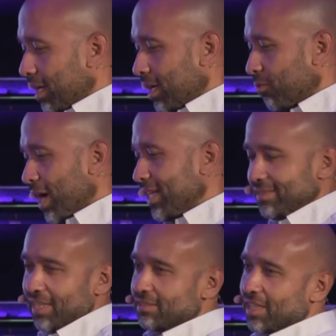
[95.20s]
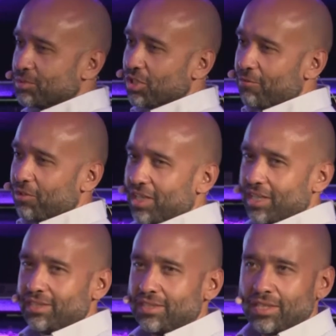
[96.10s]
writing desktop software,
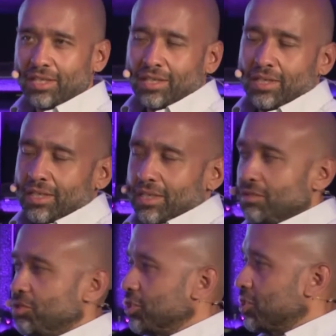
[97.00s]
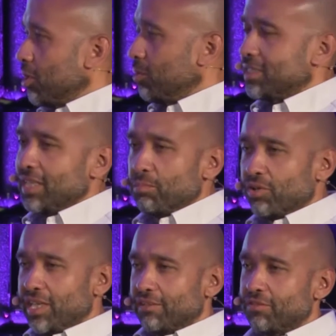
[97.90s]
and you're just so
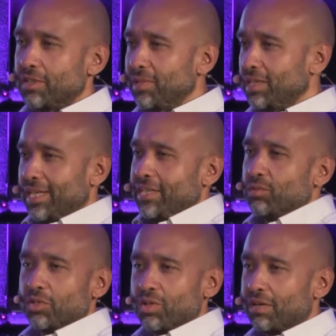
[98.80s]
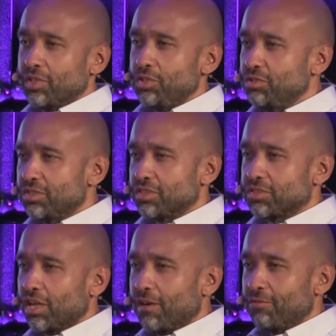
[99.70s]
separated from anyone who ever used your
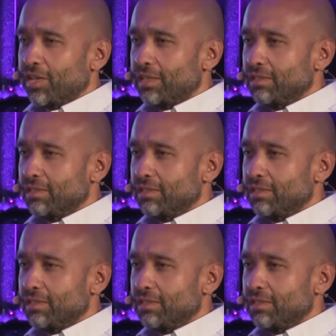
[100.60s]
software,